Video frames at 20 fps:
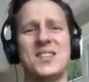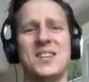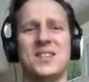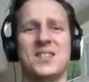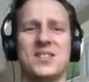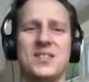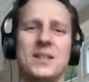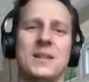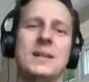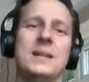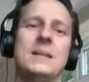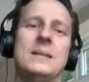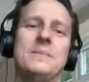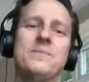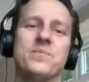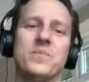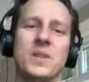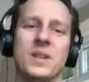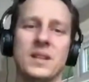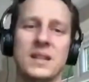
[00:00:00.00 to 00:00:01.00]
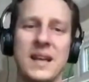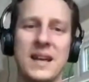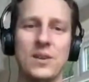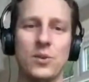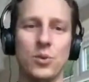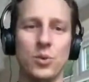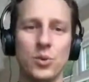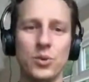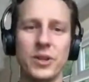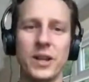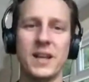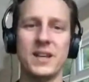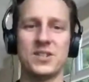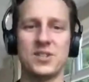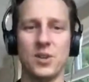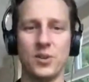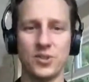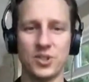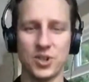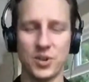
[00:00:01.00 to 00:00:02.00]
This, get all the
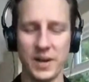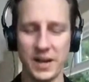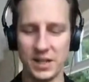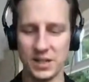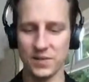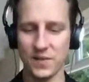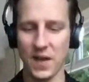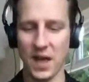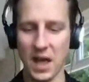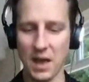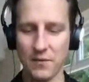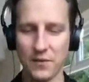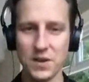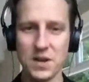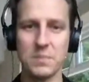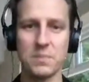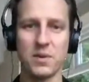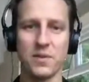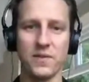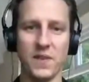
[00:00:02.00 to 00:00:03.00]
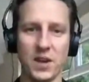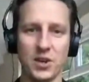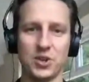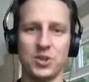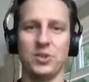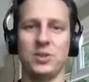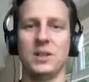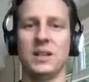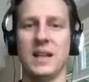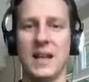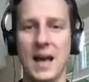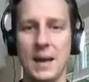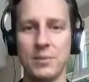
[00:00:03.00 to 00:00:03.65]
latest odds trends for every professional